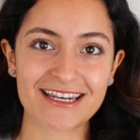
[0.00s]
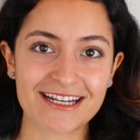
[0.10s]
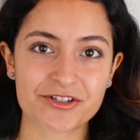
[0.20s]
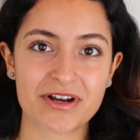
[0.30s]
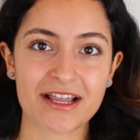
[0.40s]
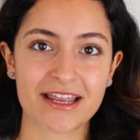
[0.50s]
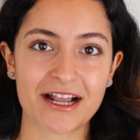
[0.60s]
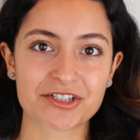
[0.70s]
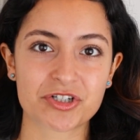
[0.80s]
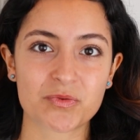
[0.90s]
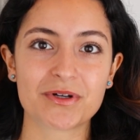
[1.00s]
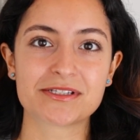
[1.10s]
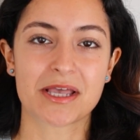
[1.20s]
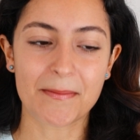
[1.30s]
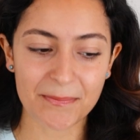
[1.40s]
an internet connection
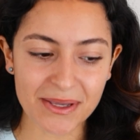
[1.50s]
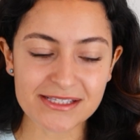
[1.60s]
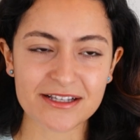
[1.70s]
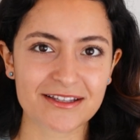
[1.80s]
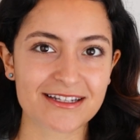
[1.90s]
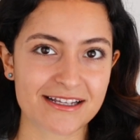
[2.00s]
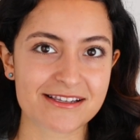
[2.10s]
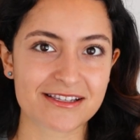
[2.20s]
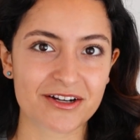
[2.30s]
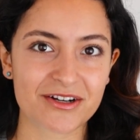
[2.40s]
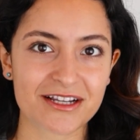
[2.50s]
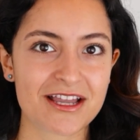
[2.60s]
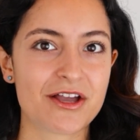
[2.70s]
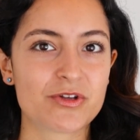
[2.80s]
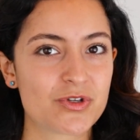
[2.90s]
was basically
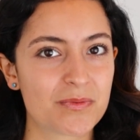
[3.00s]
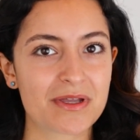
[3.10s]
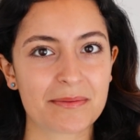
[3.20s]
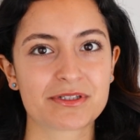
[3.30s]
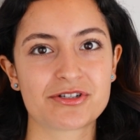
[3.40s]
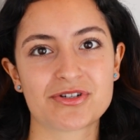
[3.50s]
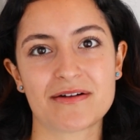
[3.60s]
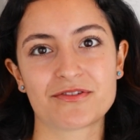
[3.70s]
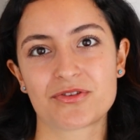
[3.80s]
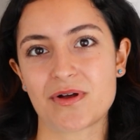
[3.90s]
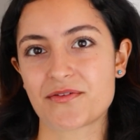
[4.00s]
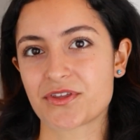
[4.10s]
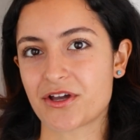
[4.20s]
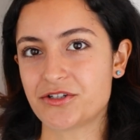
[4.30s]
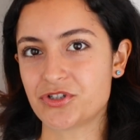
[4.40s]
necessary to be able to travel throughout
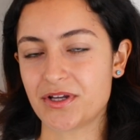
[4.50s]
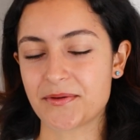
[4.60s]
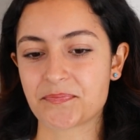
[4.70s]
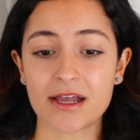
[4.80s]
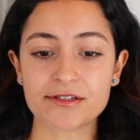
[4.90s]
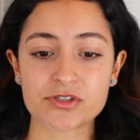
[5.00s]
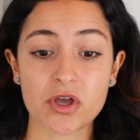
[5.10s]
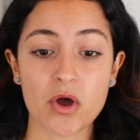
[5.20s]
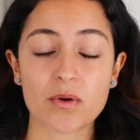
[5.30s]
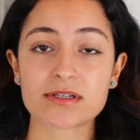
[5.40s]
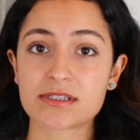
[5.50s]
the country. And so